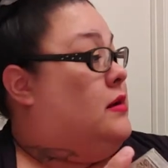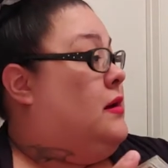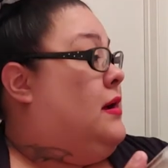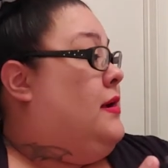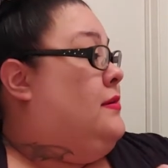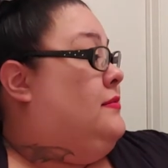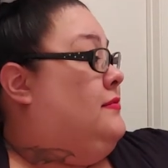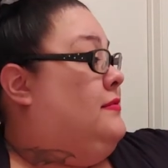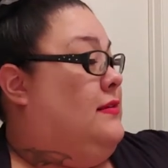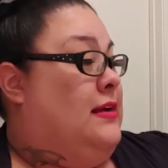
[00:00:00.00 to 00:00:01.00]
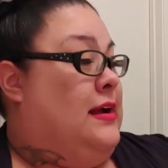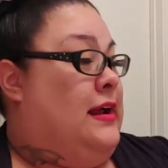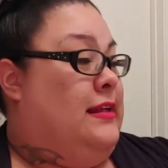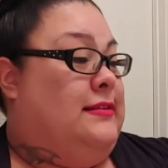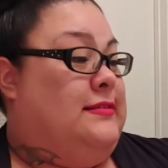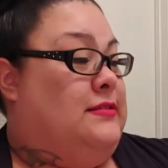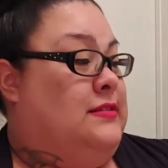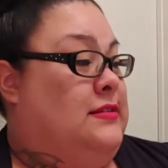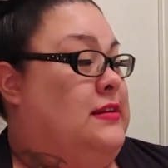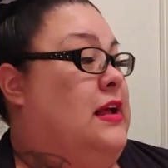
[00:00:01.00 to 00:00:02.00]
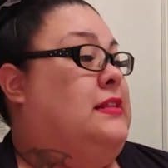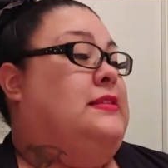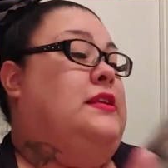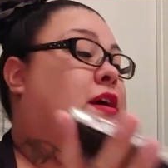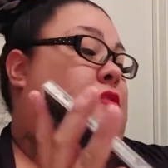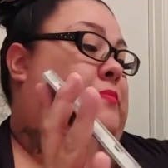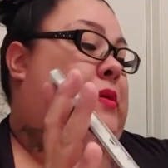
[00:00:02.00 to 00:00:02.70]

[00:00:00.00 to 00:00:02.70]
God, I gotta listen to this. It's another